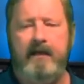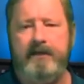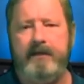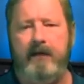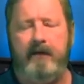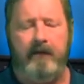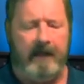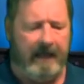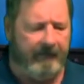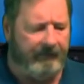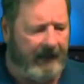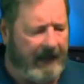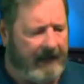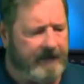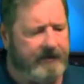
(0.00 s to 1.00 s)
So if
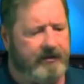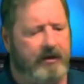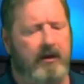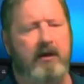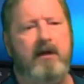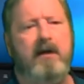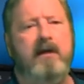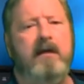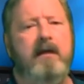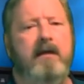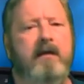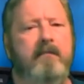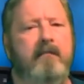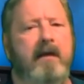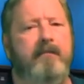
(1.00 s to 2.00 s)
I turn
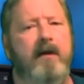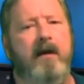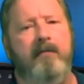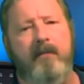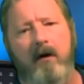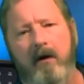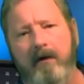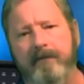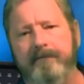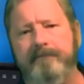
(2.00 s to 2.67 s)
my pump on,